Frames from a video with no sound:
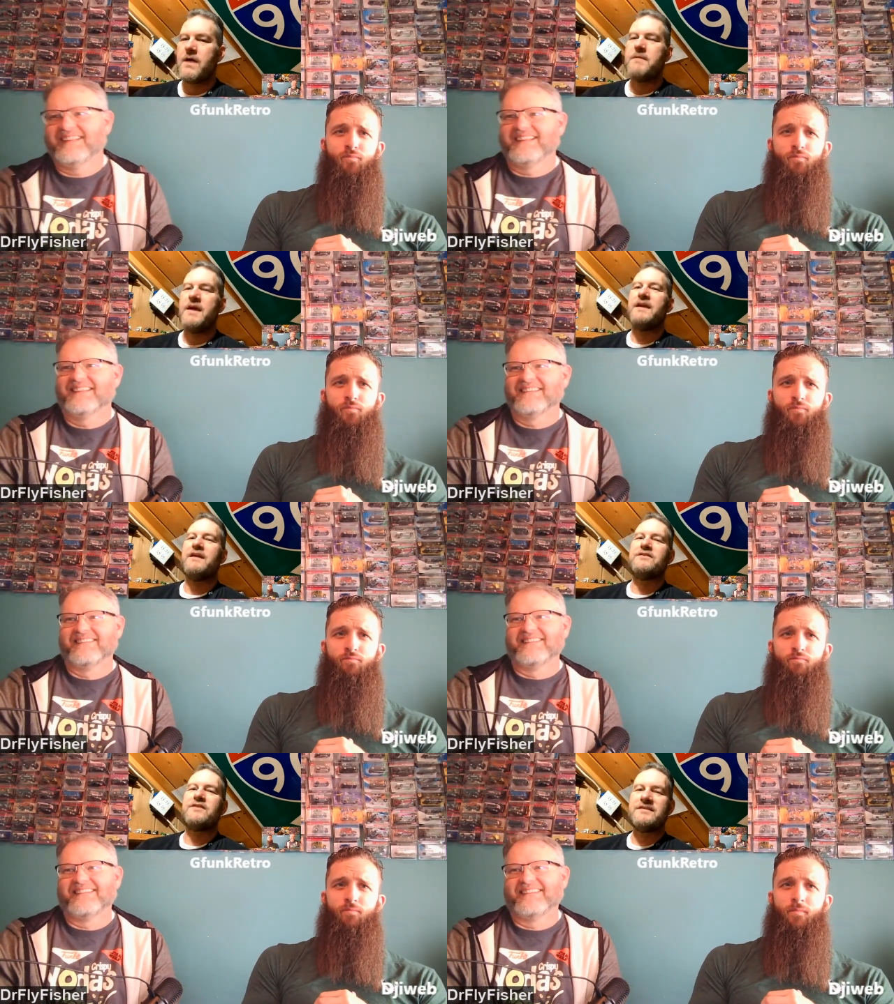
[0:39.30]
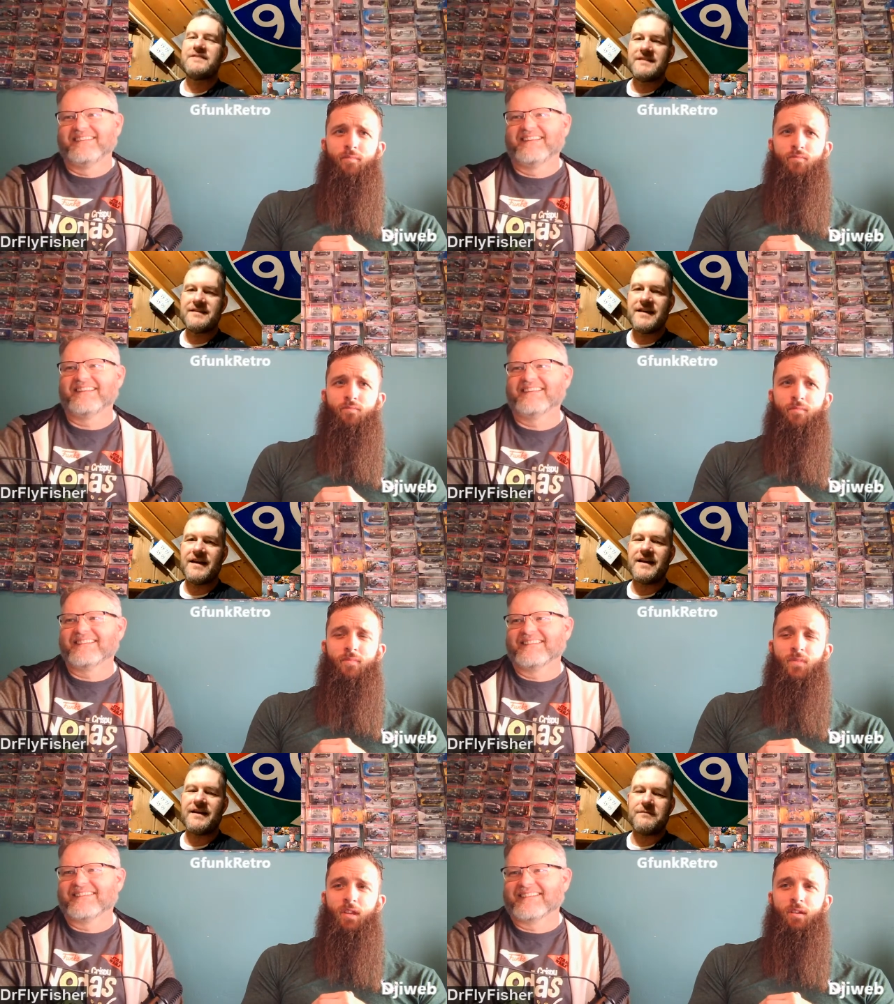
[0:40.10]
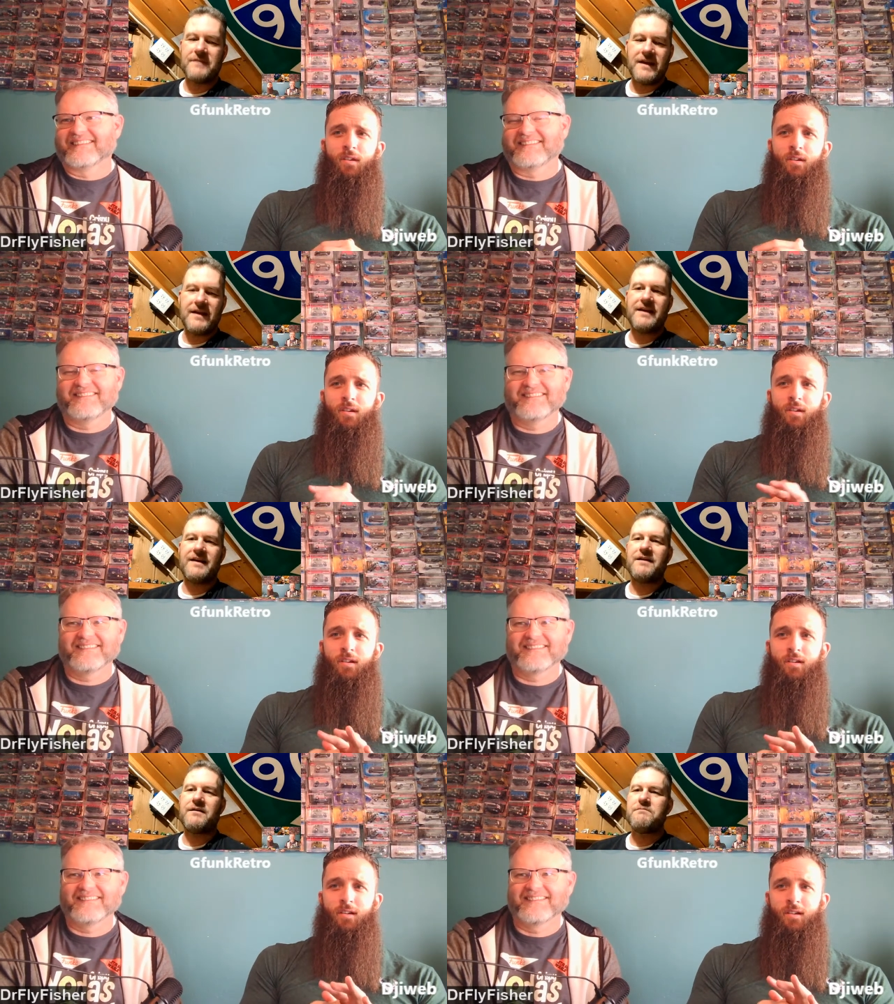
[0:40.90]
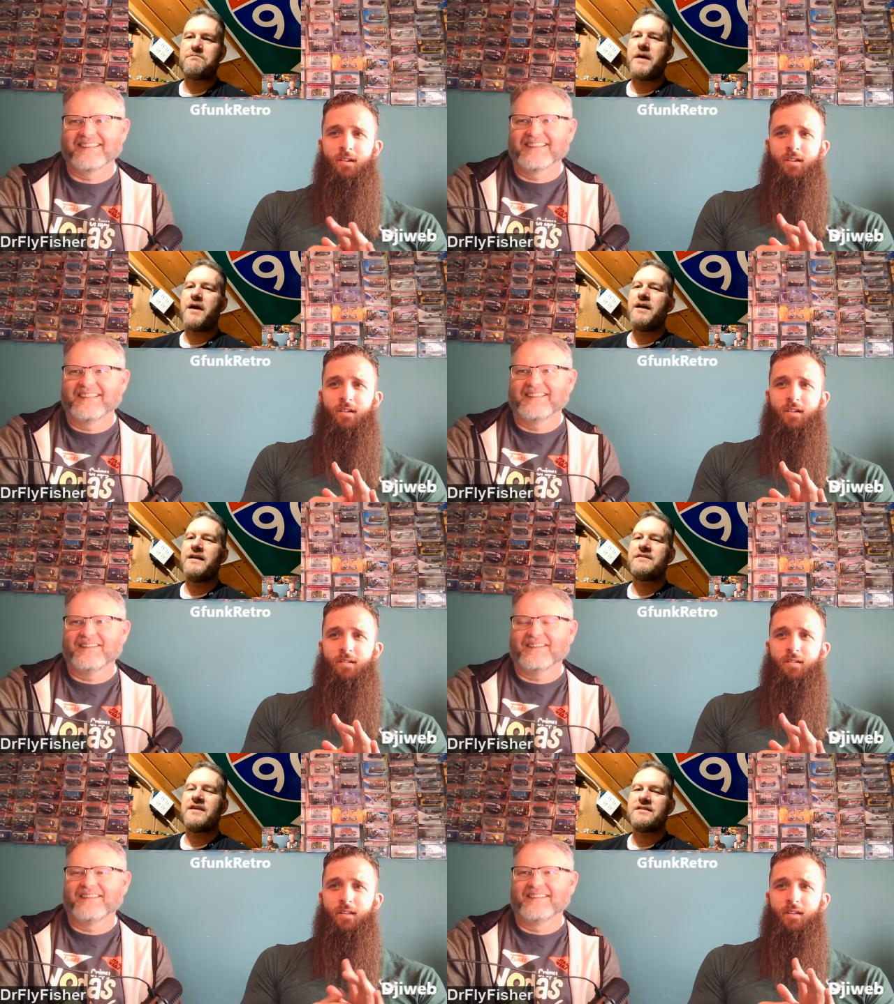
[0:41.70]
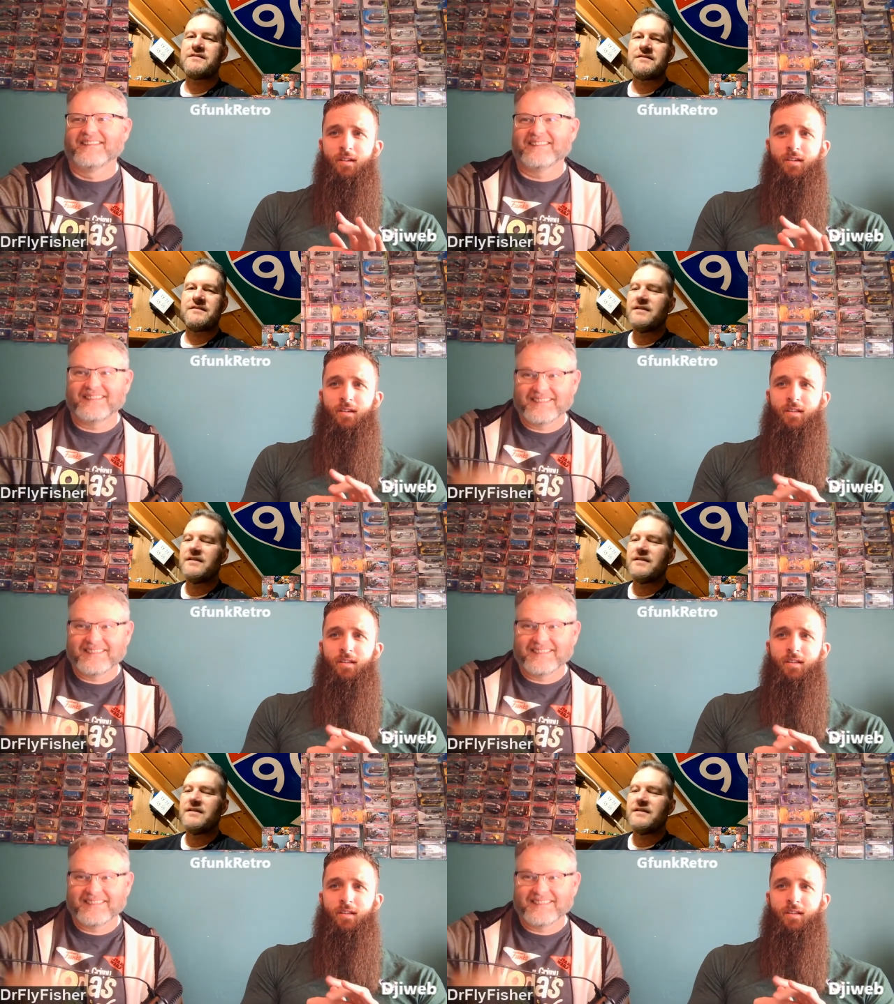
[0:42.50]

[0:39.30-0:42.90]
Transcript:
Speaker 1: Made it just in time. Yeah, barely touched.